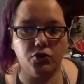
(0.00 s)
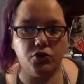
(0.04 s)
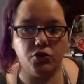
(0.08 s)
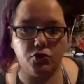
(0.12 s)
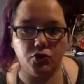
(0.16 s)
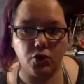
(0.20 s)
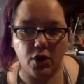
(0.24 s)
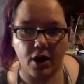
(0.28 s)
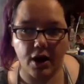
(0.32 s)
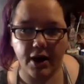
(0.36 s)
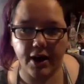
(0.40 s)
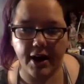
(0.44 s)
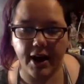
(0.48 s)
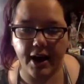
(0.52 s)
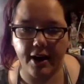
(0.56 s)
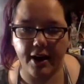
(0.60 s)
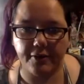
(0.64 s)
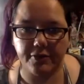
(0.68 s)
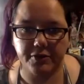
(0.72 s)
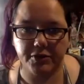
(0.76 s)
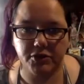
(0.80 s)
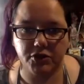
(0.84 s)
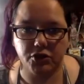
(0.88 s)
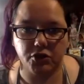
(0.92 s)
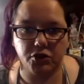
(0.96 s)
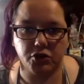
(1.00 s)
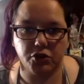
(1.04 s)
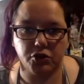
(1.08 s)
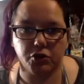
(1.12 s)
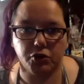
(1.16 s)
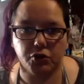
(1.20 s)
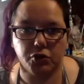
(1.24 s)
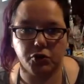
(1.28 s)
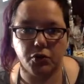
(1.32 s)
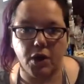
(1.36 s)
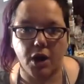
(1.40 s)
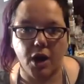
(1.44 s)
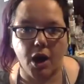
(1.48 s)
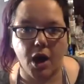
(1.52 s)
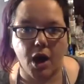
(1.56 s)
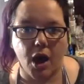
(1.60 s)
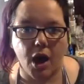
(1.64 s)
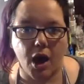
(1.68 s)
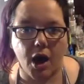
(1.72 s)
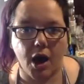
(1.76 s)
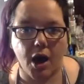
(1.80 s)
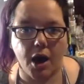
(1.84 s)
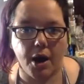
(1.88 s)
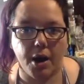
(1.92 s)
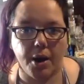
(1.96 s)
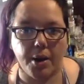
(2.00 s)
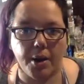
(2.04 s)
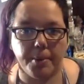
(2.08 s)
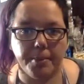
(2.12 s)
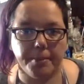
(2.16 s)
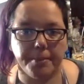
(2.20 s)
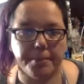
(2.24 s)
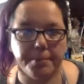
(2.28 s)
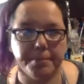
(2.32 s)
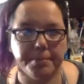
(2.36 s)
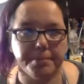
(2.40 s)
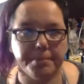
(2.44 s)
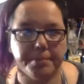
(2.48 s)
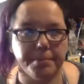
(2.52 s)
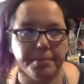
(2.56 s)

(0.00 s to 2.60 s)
do not have to um,